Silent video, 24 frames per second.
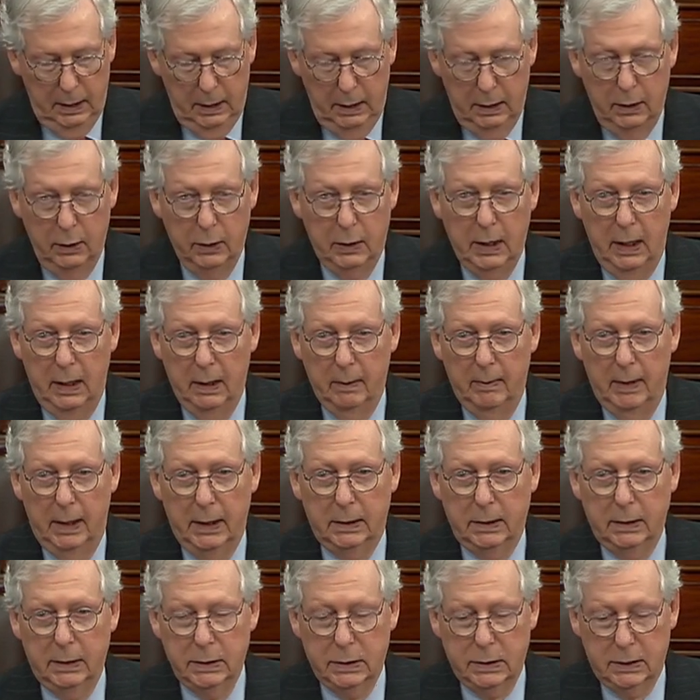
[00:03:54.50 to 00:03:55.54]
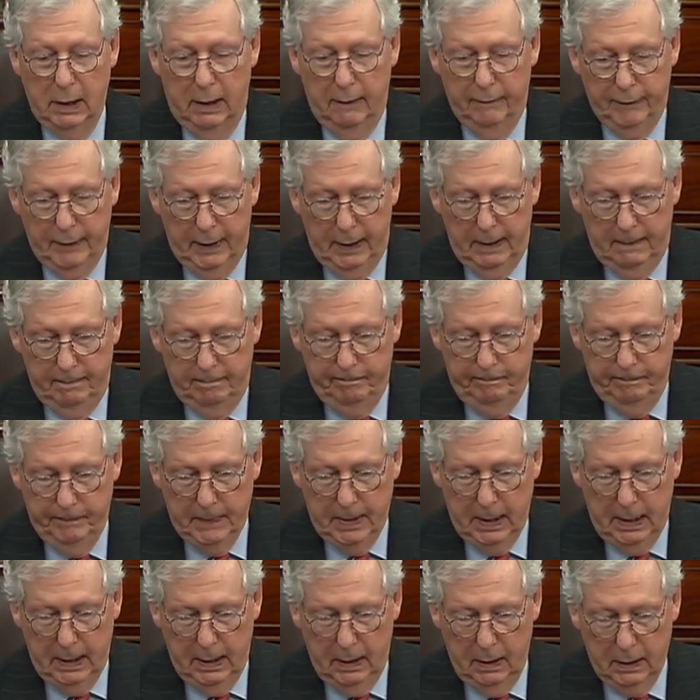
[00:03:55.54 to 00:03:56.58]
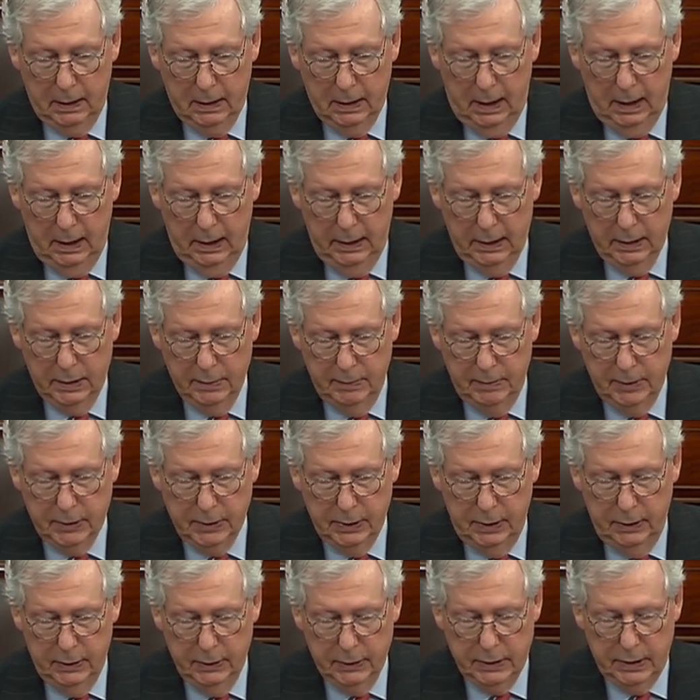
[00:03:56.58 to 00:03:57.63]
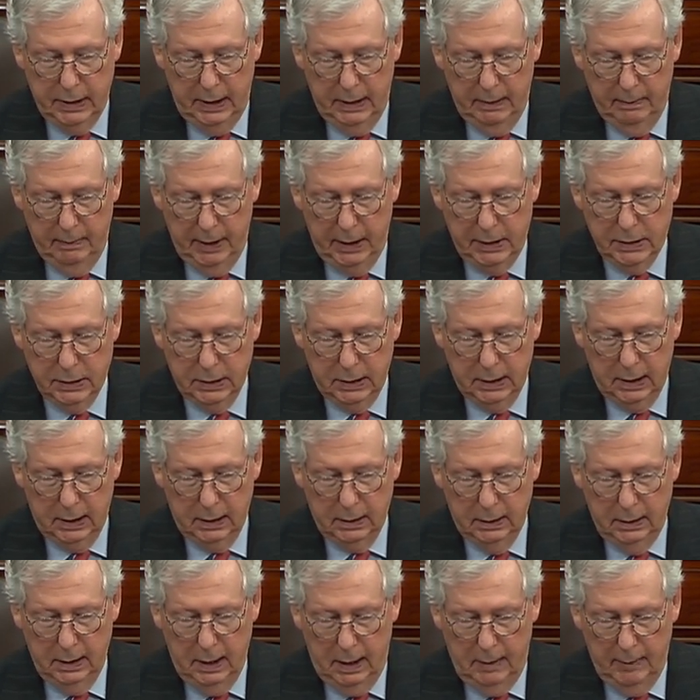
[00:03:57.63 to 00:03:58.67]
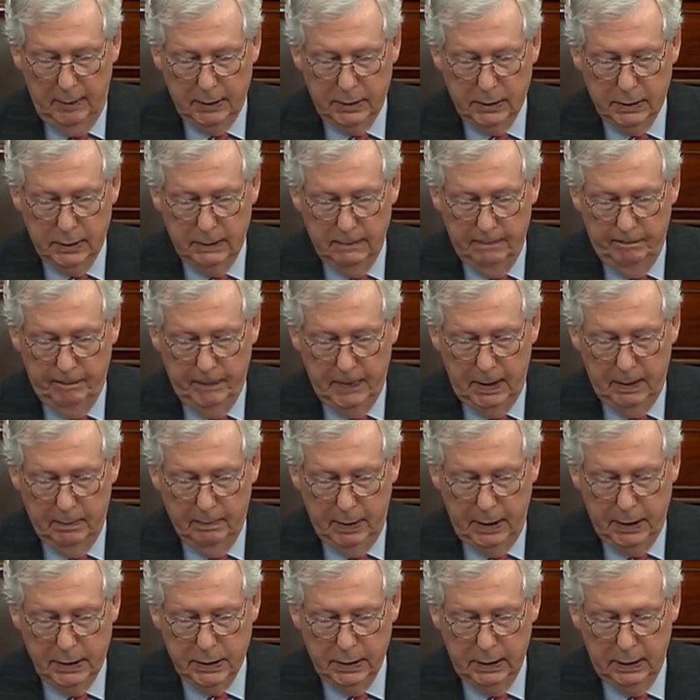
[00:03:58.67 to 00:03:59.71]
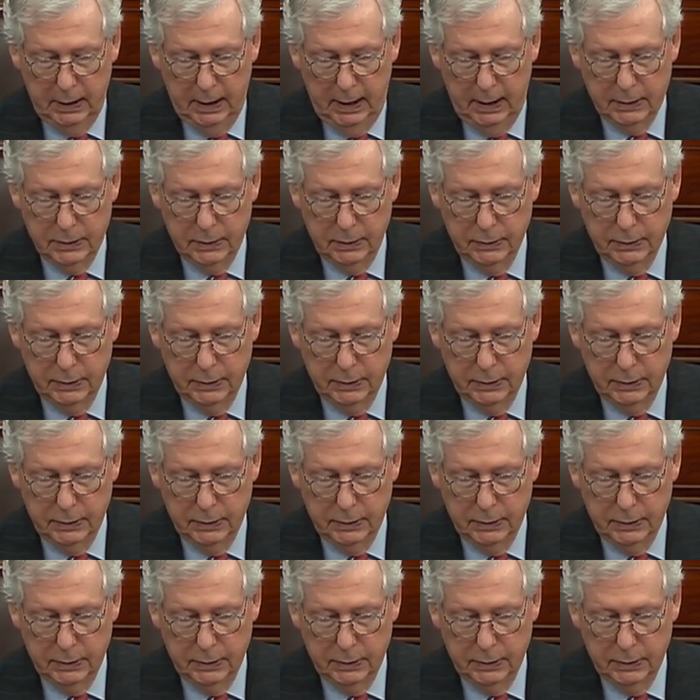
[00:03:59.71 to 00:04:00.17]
You can't make this stuff up. Our colleagues misunderstand basic economics and basic national